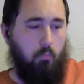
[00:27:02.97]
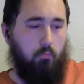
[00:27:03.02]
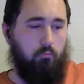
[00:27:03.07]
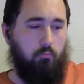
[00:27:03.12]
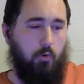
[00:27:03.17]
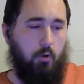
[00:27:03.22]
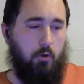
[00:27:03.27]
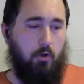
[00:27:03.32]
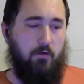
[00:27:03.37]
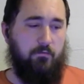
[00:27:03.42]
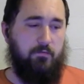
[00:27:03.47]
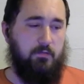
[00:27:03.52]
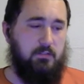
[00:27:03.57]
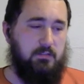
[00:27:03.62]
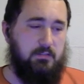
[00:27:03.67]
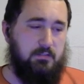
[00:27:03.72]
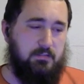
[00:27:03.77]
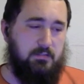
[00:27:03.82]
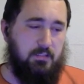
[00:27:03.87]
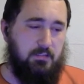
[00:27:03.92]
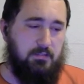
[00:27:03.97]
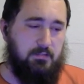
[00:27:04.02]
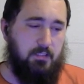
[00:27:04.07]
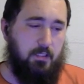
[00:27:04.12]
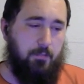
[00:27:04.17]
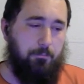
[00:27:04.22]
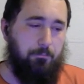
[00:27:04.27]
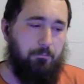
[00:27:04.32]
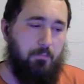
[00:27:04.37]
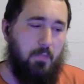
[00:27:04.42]
run off into the
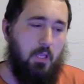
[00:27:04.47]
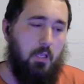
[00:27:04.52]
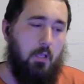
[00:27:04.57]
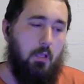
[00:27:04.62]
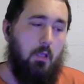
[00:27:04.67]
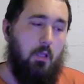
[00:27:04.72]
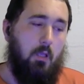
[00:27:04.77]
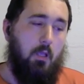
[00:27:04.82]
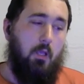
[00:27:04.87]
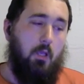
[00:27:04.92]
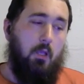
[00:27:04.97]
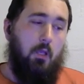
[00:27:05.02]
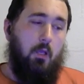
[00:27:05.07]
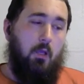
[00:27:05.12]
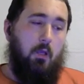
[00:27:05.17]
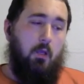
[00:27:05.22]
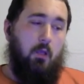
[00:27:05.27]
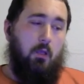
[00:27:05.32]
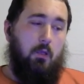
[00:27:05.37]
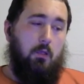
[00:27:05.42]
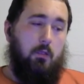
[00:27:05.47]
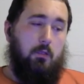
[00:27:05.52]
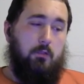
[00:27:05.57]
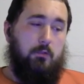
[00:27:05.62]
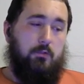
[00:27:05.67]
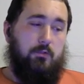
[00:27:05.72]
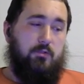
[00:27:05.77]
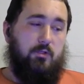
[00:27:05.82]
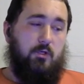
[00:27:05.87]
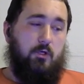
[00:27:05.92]
sunset.
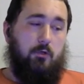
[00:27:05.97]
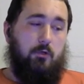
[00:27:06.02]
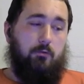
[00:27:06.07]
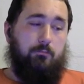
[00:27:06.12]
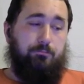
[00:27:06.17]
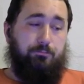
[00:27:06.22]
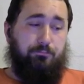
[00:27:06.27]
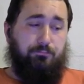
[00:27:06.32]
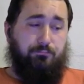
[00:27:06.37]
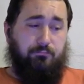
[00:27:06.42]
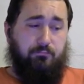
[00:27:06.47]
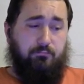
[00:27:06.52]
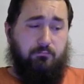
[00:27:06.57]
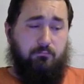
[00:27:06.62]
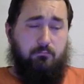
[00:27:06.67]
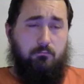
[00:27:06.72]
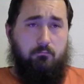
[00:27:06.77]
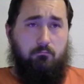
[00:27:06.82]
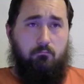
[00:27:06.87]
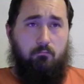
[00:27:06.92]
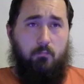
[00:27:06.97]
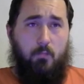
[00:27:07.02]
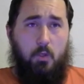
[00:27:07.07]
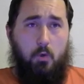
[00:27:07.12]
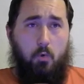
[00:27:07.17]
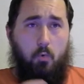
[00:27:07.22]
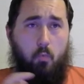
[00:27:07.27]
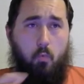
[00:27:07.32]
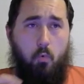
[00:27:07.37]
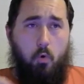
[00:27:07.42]
So,
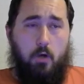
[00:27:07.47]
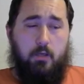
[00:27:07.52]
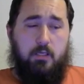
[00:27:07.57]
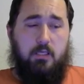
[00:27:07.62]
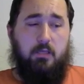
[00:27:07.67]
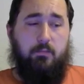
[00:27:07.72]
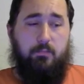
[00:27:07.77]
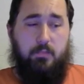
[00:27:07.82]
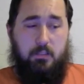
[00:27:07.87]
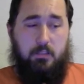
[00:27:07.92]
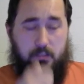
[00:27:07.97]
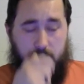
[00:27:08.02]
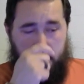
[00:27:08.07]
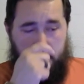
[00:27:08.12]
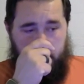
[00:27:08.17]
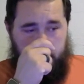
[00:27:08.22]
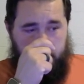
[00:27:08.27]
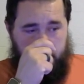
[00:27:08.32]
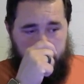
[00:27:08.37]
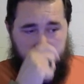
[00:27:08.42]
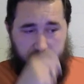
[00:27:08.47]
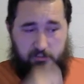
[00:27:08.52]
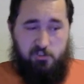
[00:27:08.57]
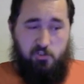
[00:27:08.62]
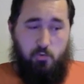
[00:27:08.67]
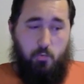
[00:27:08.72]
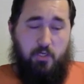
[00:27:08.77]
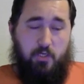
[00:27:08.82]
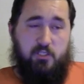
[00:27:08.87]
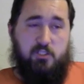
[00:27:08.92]
what can be done in this
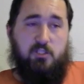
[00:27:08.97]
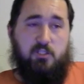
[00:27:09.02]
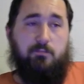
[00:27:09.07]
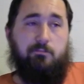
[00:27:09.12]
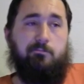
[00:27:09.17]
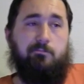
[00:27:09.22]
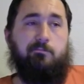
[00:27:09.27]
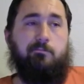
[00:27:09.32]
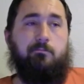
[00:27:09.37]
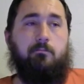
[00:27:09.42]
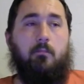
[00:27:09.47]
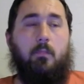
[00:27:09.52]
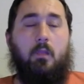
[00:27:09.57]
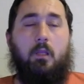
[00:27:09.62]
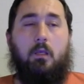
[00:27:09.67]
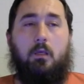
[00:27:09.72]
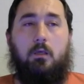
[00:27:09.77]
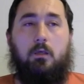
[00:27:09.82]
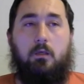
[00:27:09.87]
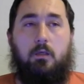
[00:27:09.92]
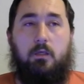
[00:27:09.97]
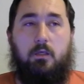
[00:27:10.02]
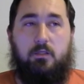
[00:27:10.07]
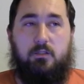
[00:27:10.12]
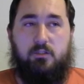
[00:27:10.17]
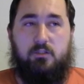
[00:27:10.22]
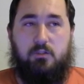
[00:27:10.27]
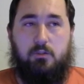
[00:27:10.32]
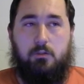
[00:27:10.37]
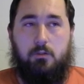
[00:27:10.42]
situation
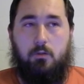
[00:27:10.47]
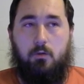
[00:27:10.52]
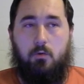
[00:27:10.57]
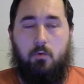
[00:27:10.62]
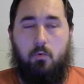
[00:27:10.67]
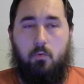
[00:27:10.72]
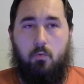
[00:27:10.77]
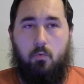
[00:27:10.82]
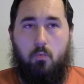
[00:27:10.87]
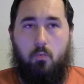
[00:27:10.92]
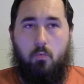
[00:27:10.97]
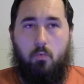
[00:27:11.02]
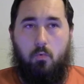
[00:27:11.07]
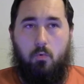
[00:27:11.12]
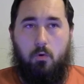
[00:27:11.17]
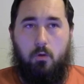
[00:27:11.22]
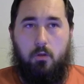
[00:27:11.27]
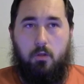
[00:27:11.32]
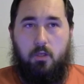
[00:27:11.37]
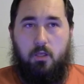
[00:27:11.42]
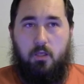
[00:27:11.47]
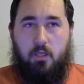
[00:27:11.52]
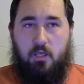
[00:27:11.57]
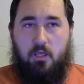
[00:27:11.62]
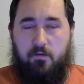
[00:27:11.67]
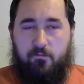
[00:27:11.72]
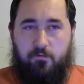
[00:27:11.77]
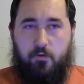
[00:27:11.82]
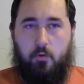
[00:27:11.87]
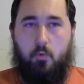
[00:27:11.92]
is
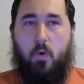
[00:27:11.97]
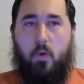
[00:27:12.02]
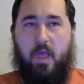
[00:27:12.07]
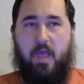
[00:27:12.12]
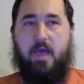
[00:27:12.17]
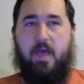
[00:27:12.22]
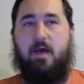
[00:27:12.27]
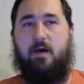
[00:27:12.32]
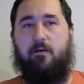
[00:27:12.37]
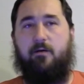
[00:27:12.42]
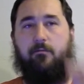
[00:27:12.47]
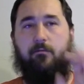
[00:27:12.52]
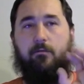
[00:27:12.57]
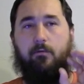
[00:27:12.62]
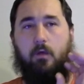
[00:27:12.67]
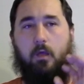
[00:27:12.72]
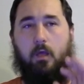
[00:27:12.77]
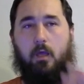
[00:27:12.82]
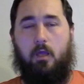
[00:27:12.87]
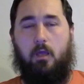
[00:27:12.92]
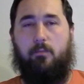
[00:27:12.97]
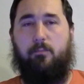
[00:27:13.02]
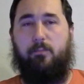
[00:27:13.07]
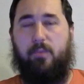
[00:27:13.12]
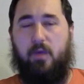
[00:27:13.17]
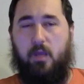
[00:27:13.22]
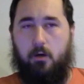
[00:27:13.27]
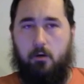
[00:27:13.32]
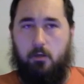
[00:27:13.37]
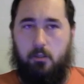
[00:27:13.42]
if you have a
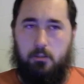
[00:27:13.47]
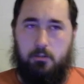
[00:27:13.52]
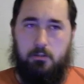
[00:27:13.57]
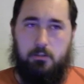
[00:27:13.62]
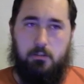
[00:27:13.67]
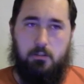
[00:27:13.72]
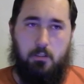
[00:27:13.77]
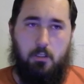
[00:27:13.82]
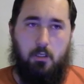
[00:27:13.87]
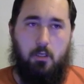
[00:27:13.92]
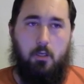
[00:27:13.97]
parent